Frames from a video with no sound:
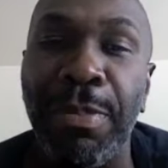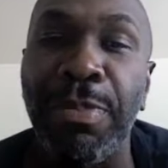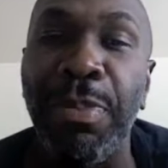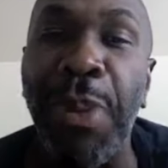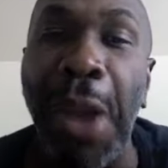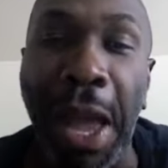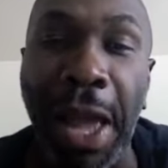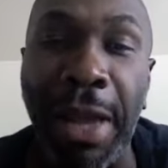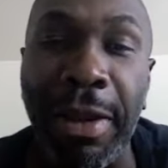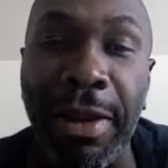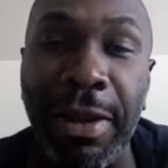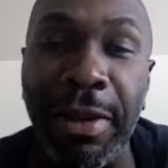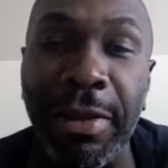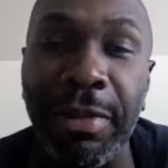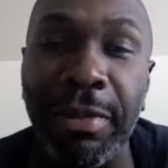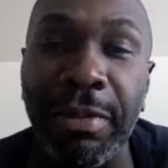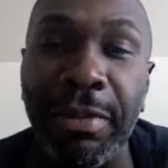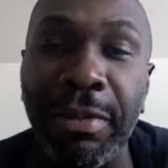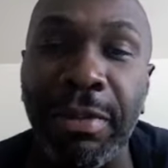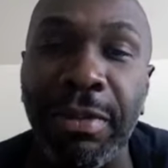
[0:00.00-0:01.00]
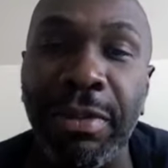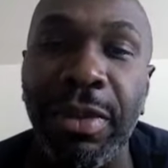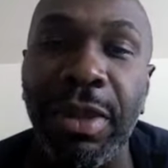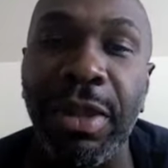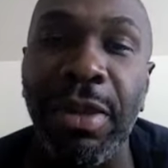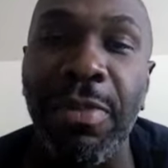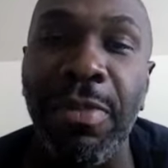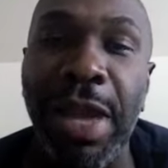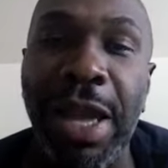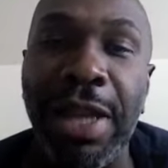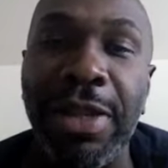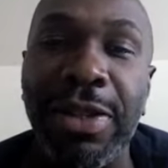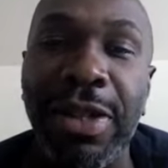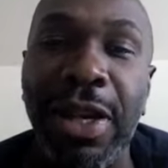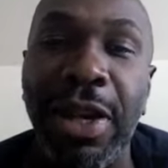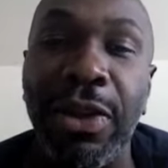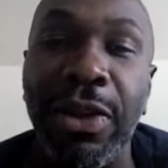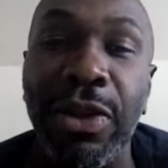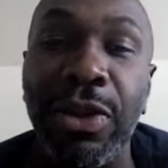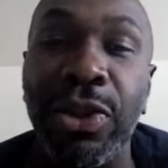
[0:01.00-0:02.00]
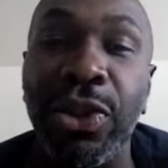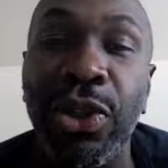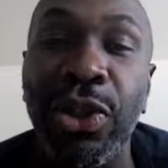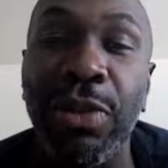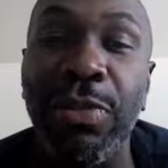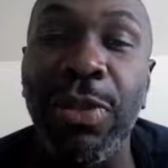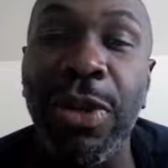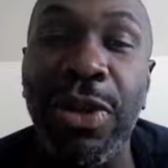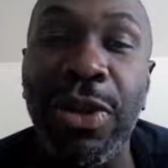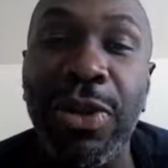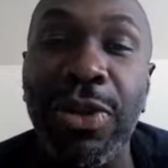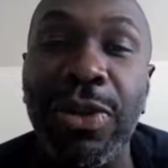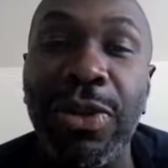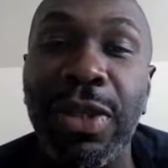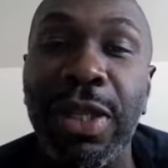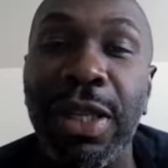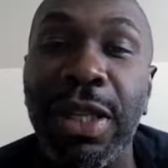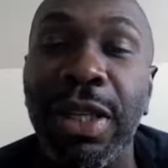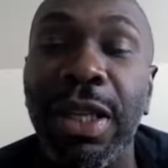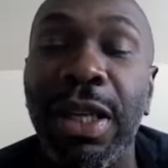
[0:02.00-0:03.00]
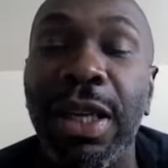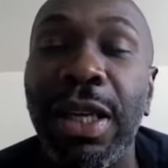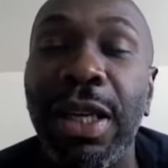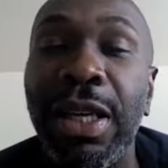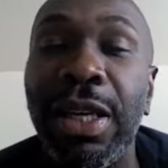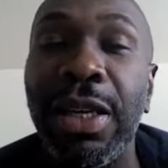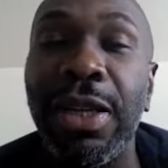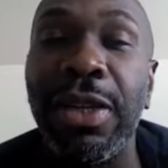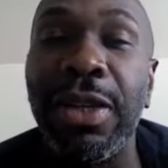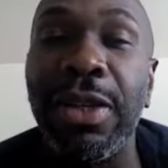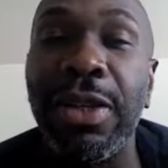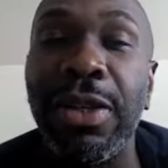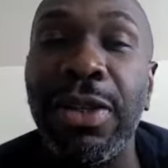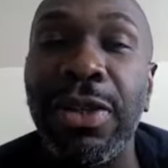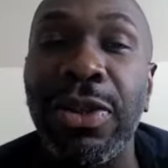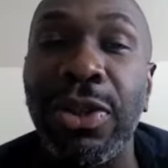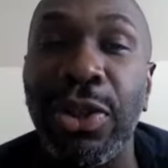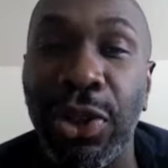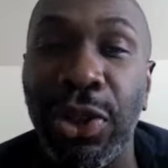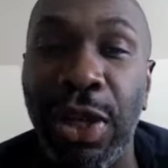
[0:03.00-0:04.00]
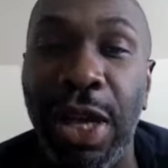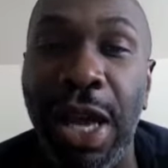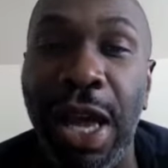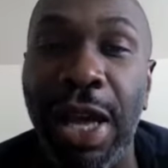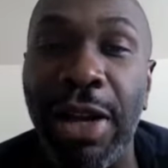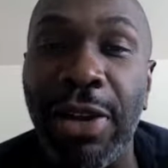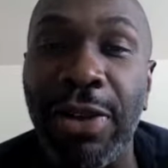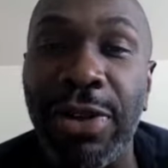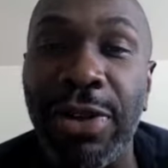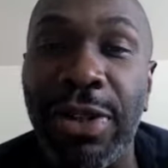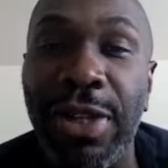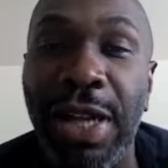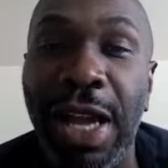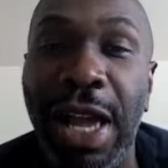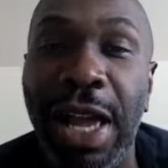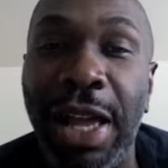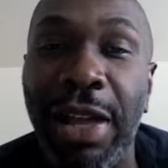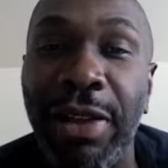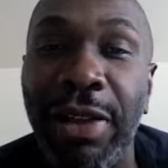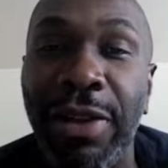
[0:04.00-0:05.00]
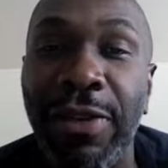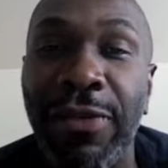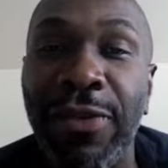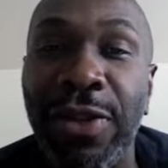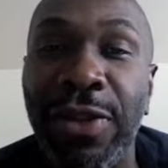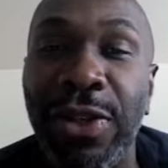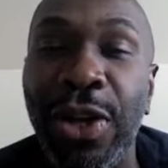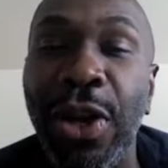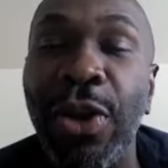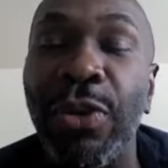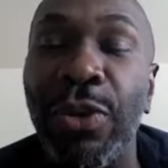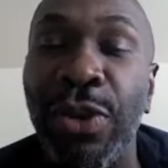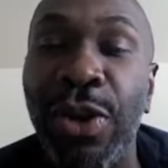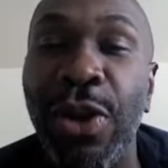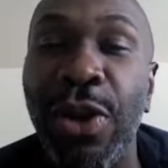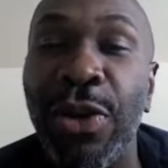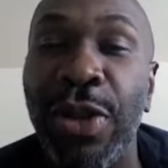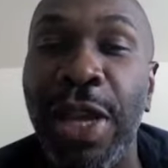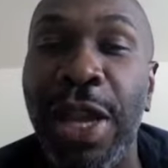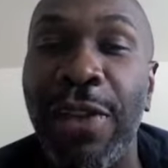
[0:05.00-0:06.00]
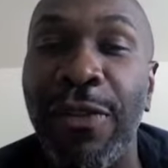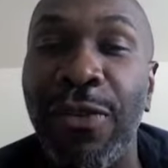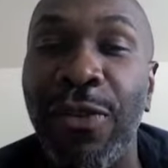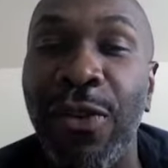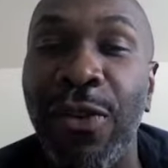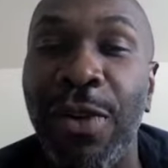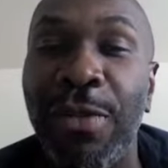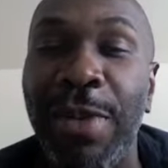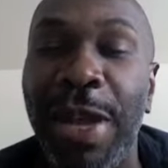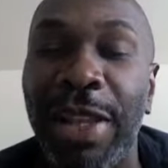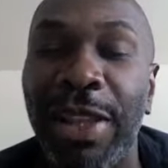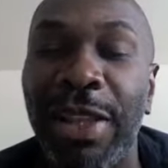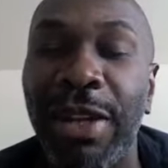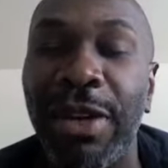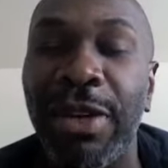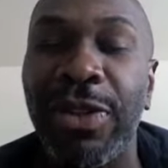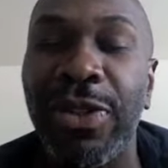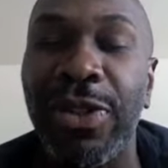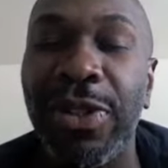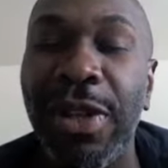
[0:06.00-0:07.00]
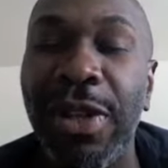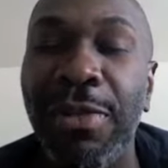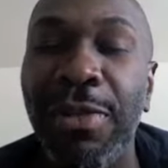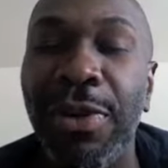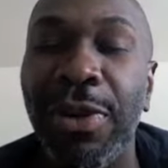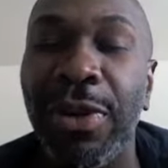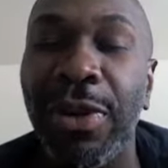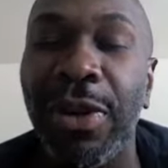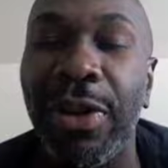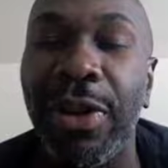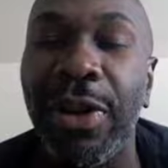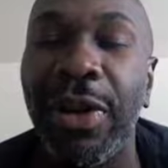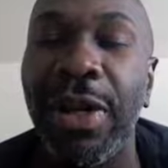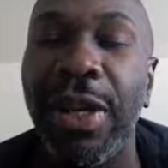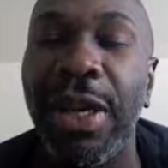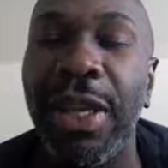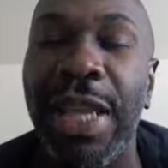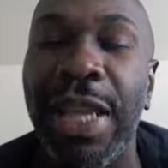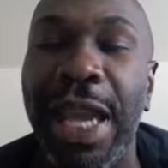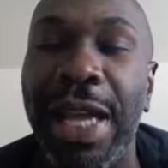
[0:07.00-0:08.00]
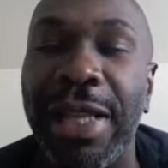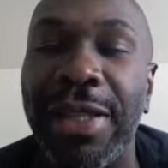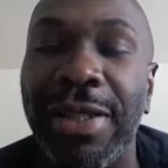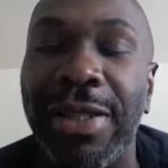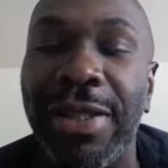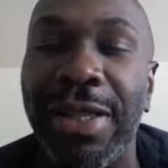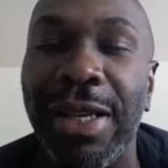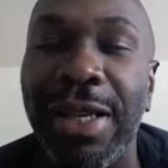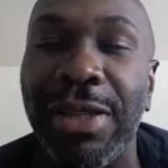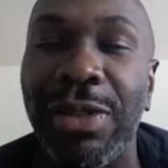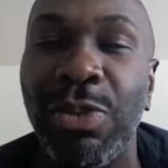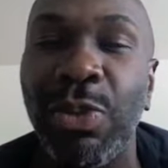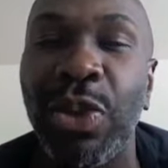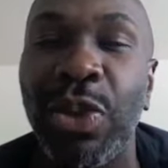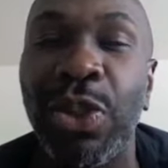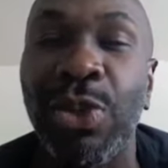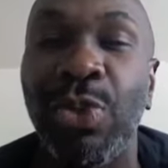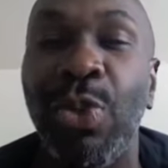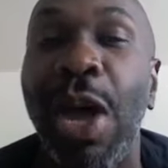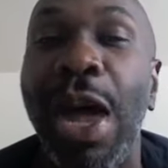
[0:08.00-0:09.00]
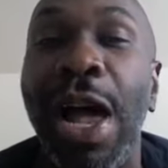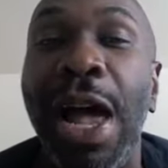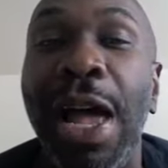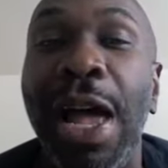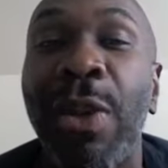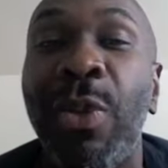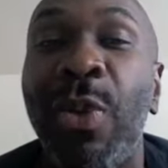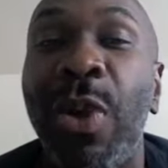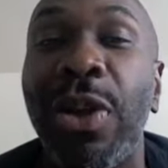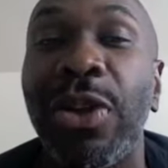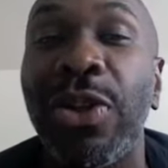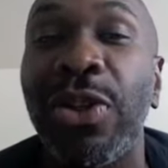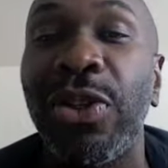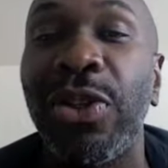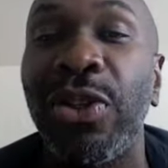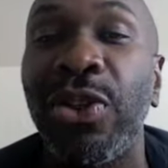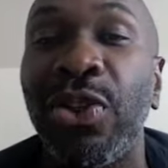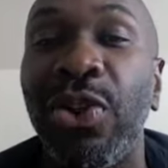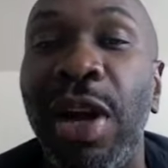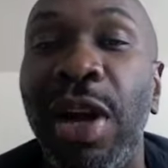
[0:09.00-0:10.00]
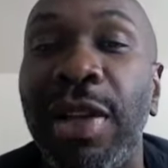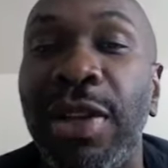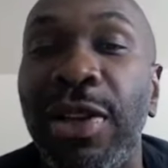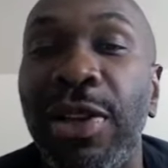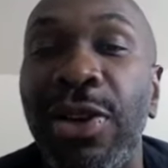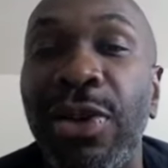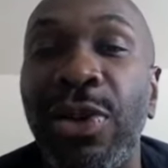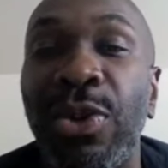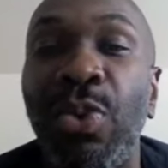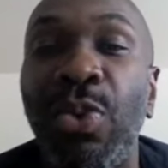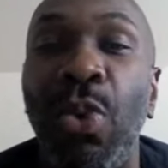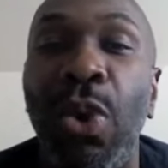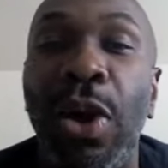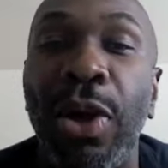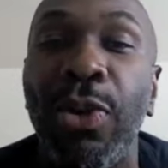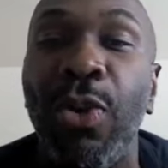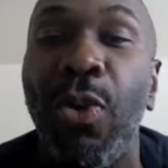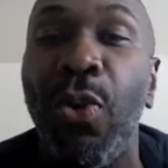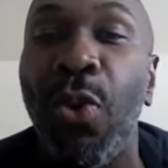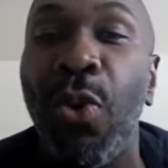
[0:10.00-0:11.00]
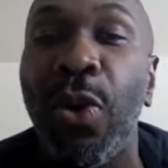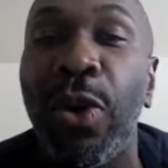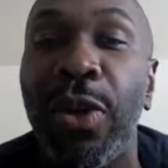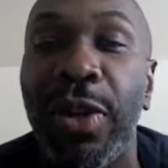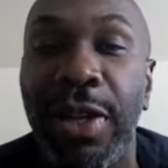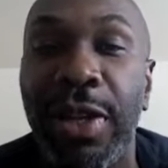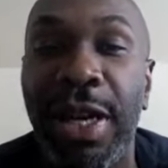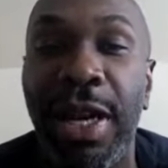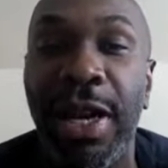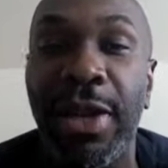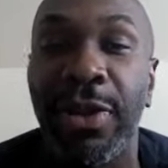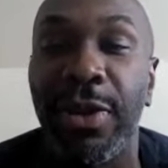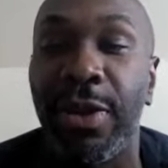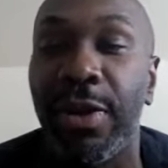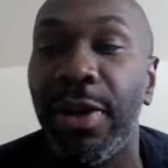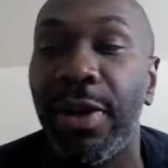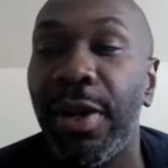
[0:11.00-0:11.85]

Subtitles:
But the main style you should be using is Chicago style if you don't know that format. They're similar in that sense, which is why I want you to try to use one or the other.